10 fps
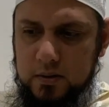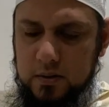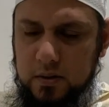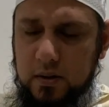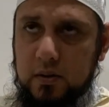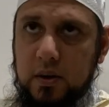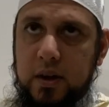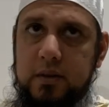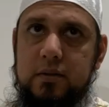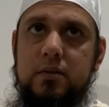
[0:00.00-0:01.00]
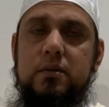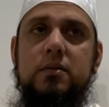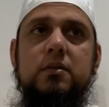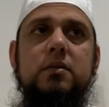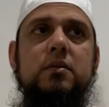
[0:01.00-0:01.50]
The Quran
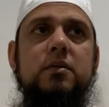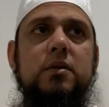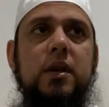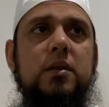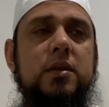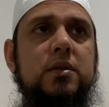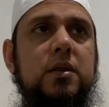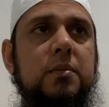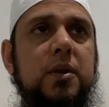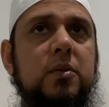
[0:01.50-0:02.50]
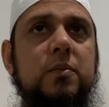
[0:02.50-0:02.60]
tells us about